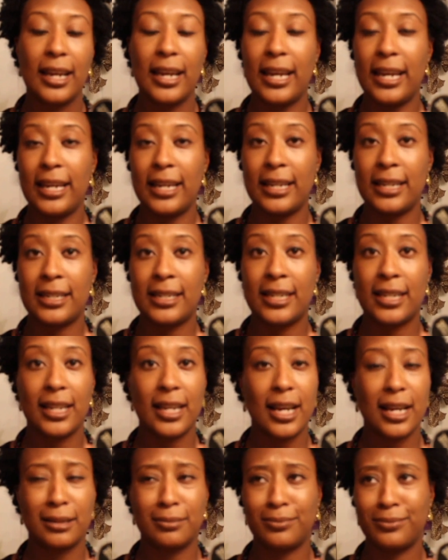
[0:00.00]
It's
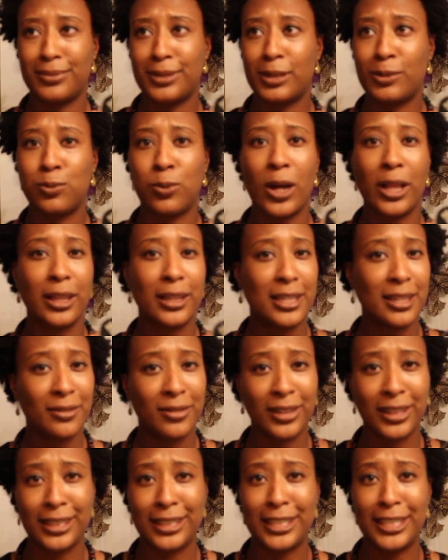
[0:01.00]

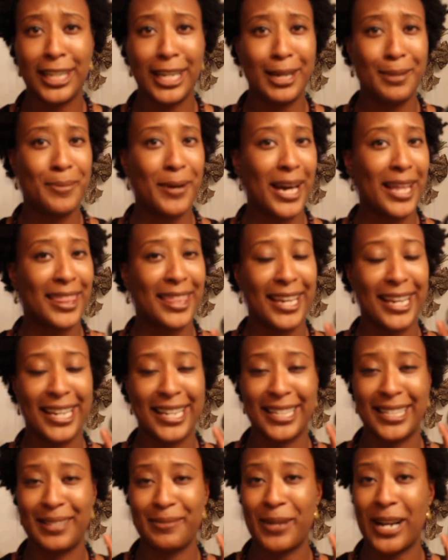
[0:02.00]
relatively cheap. I think
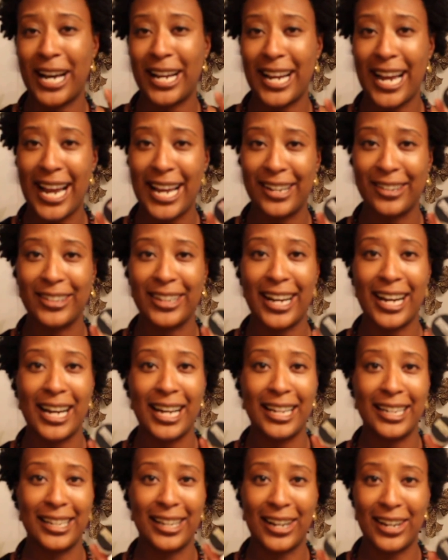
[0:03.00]
it's about $8 or
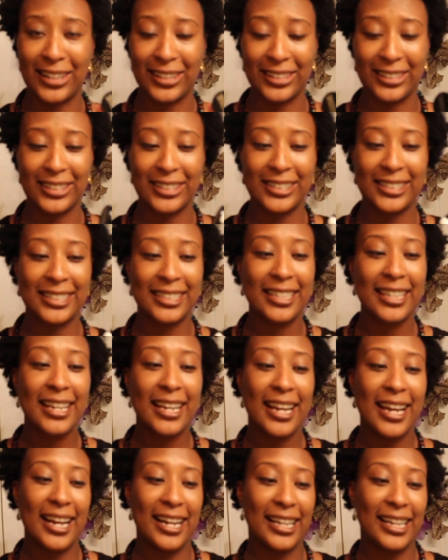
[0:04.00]
$9,
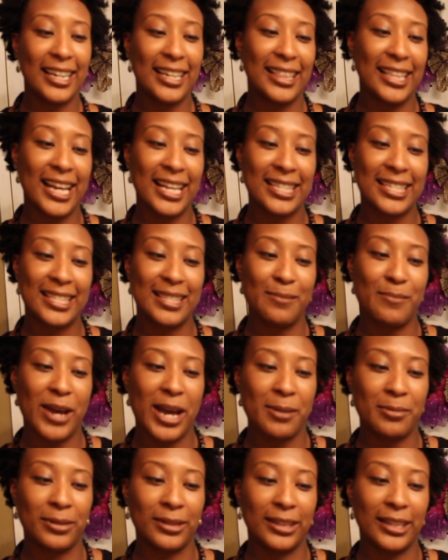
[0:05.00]
and again, that's the
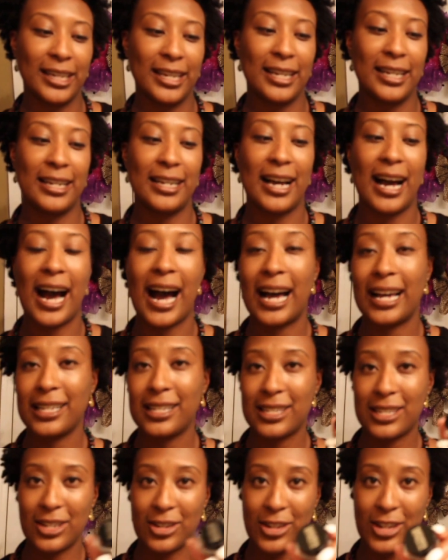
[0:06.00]
Maybelline Eye
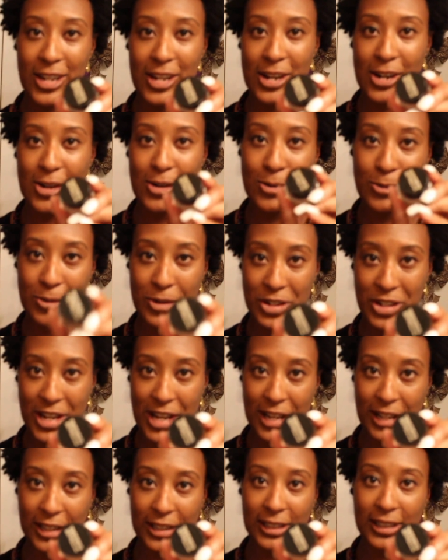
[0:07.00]
Studio
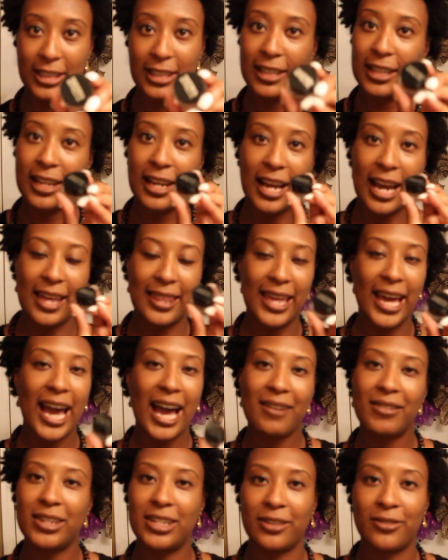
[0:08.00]
Gel, and they
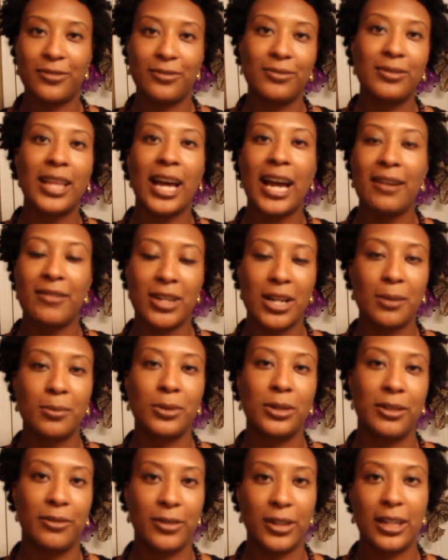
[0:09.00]
have a
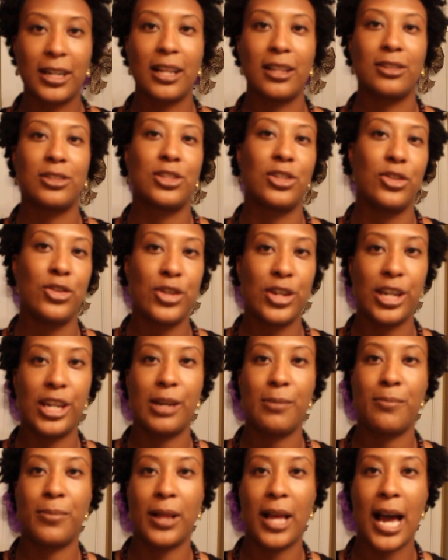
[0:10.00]
couple different colors, so you can
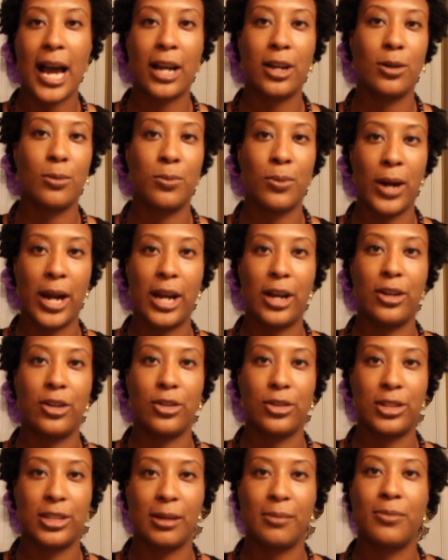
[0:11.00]
get black or brown
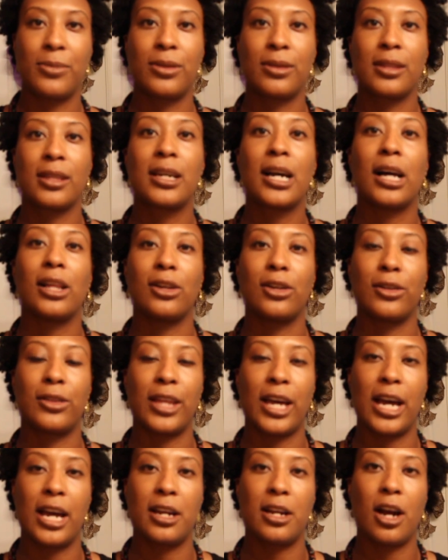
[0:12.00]
or some color
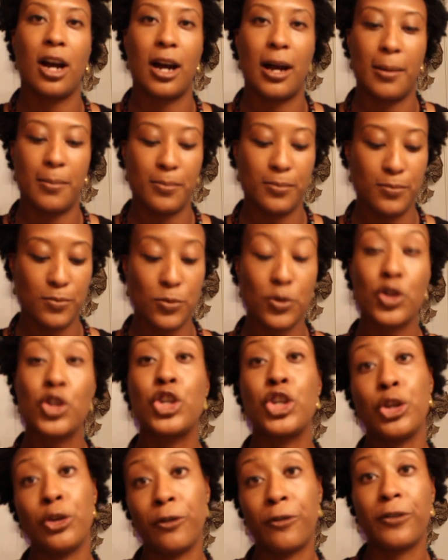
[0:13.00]
that
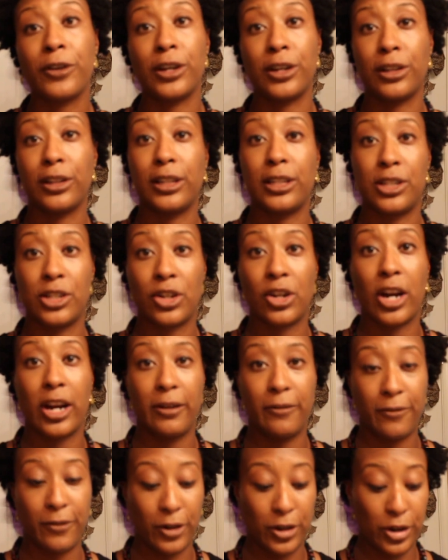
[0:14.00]
you feel is
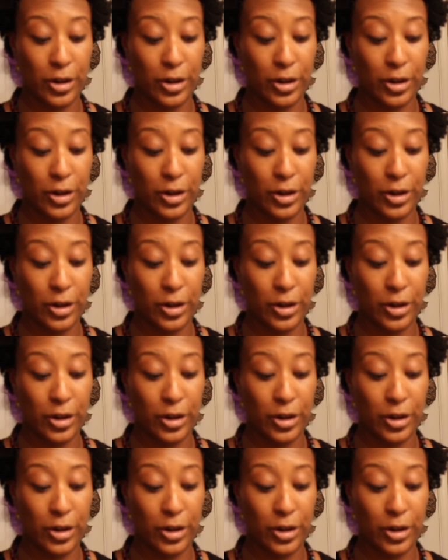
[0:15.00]
great for